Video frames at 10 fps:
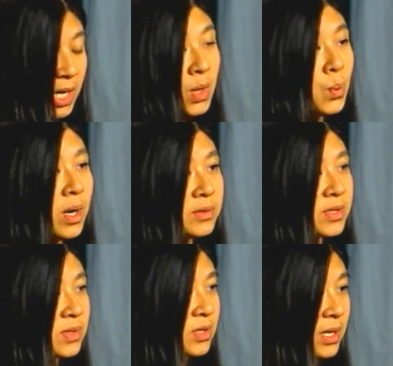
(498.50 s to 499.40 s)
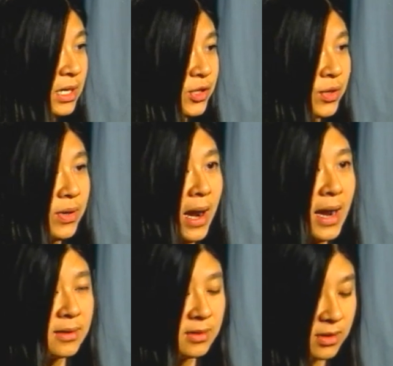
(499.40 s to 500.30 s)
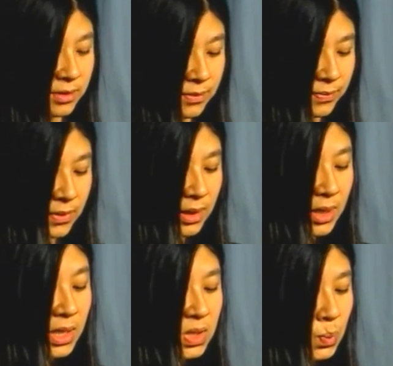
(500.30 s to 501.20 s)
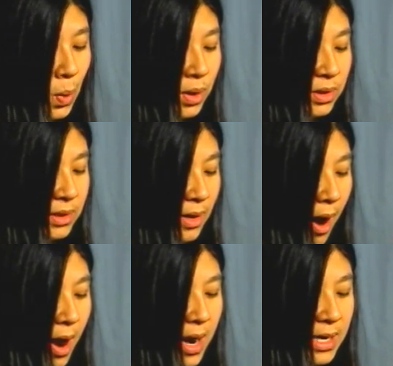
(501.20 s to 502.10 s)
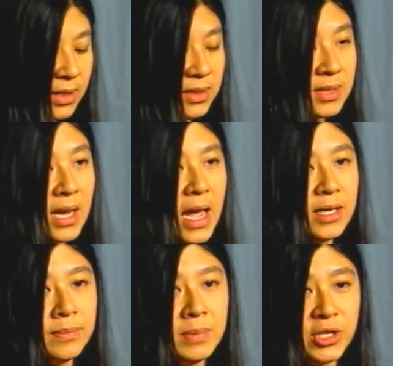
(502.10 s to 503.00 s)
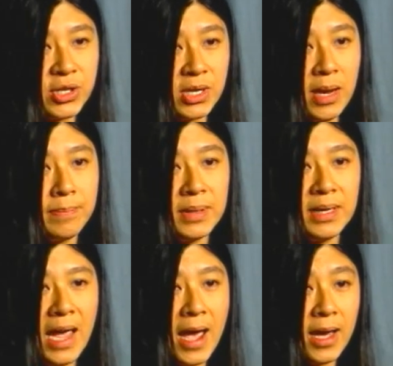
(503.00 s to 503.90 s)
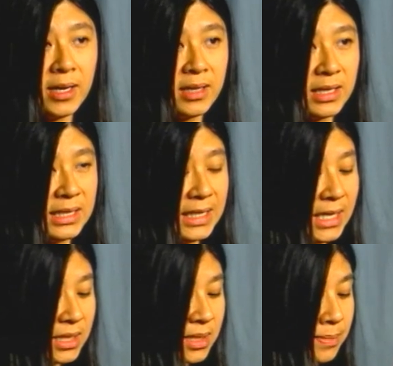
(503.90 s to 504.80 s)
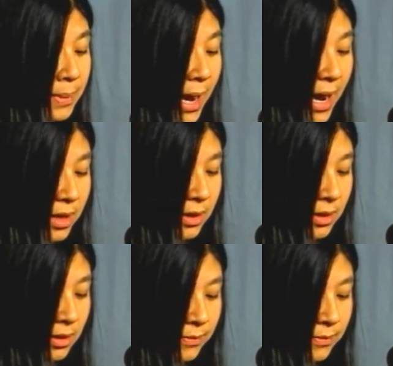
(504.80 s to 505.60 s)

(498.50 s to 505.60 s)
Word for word: He wants to interact. His swollen eyes and misshapen head leans back.